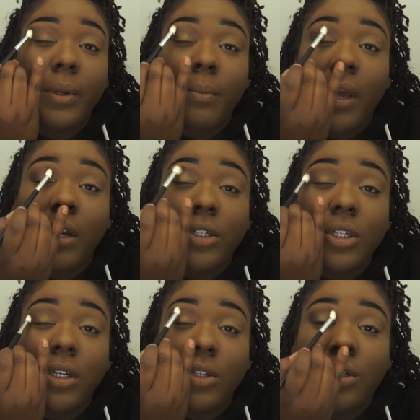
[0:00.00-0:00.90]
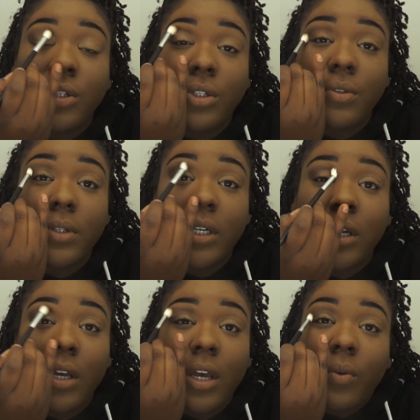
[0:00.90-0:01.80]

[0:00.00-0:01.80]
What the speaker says: been managing to do it.